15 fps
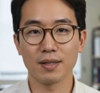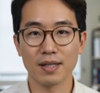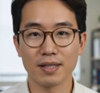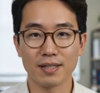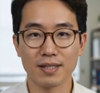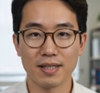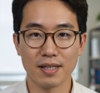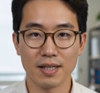That
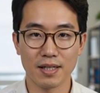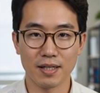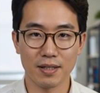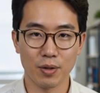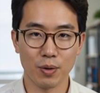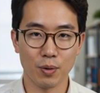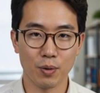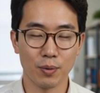distinction is
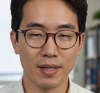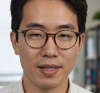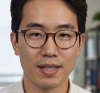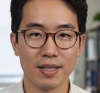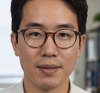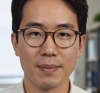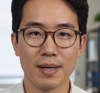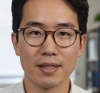the whole
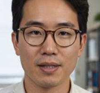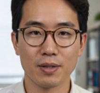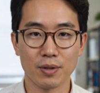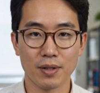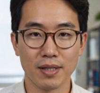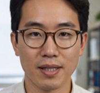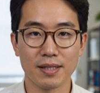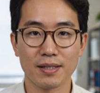reason it made the
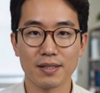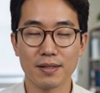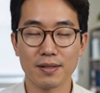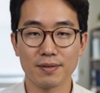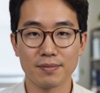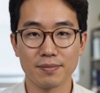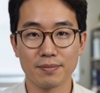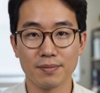shortlist.
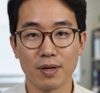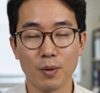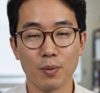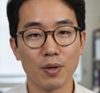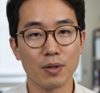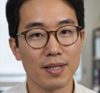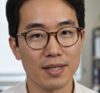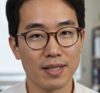A
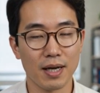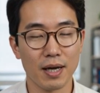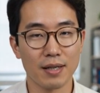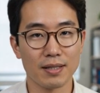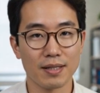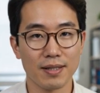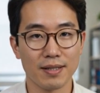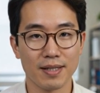world this
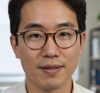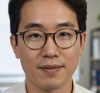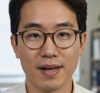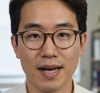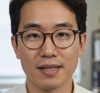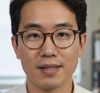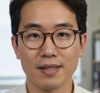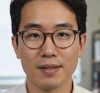young, this
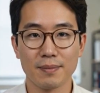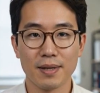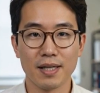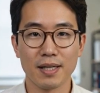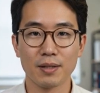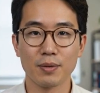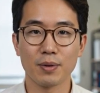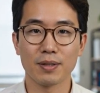fast
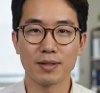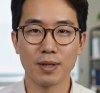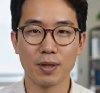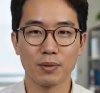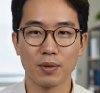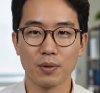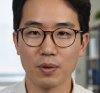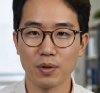spinning with
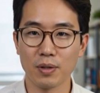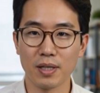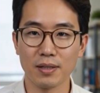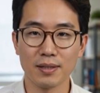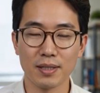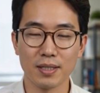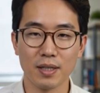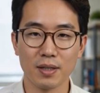known aurorae
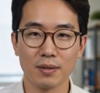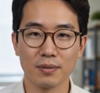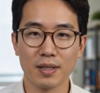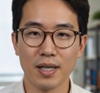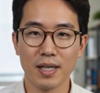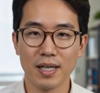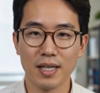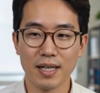of its
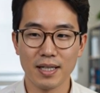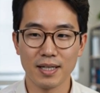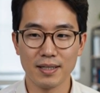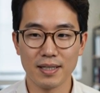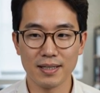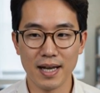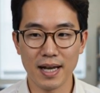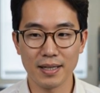own, is
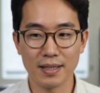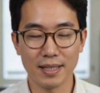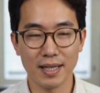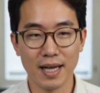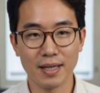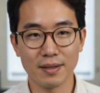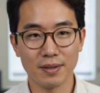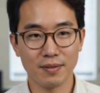exactly the
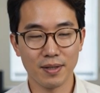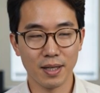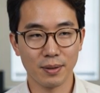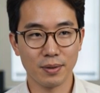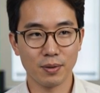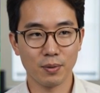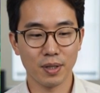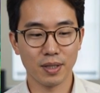kind of
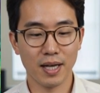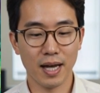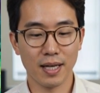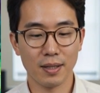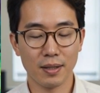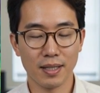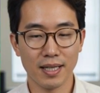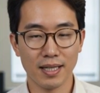environment where
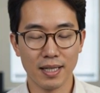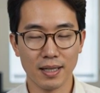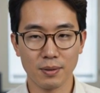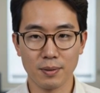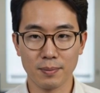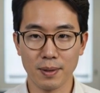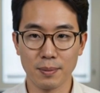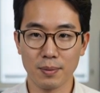tidal heating
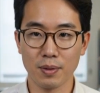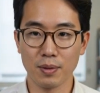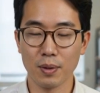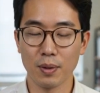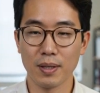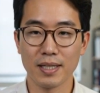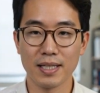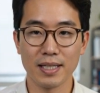would be
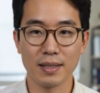brutal on any